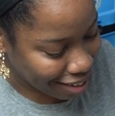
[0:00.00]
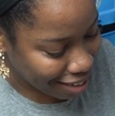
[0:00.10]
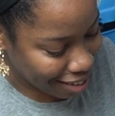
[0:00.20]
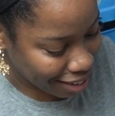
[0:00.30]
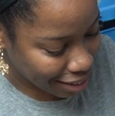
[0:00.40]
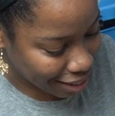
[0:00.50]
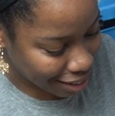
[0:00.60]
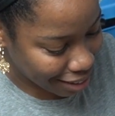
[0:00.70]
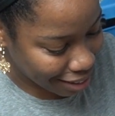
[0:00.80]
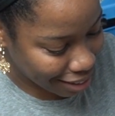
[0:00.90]
goodness.
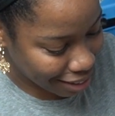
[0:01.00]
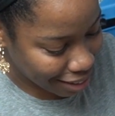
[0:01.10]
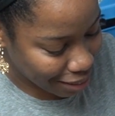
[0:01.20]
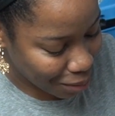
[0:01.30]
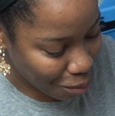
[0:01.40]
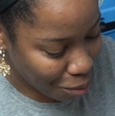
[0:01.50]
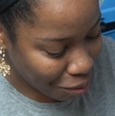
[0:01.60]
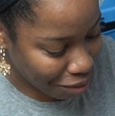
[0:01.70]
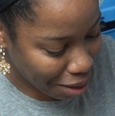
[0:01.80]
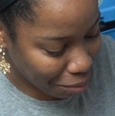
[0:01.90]
No
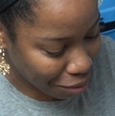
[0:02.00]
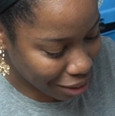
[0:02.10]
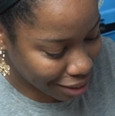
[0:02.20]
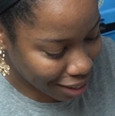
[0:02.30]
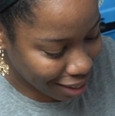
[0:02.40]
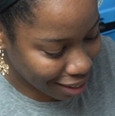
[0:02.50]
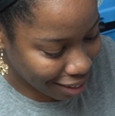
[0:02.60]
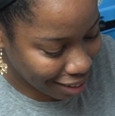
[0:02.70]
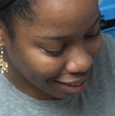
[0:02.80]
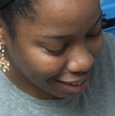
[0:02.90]

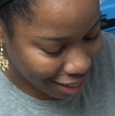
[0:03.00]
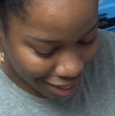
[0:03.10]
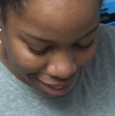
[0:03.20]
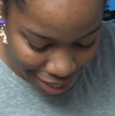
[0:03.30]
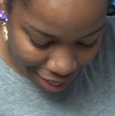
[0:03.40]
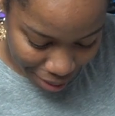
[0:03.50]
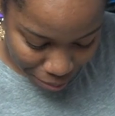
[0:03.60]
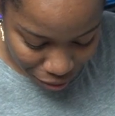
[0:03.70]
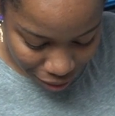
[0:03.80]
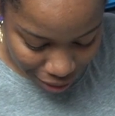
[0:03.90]
vibrating. Let
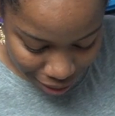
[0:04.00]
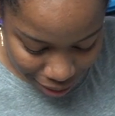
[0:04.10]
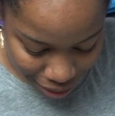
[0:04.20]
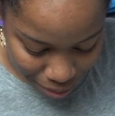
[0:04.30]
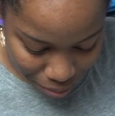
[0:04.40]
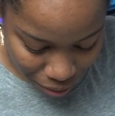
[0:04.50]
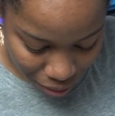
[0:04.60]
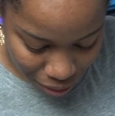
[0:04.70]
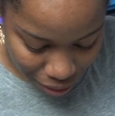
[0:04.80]
me raise it a little more.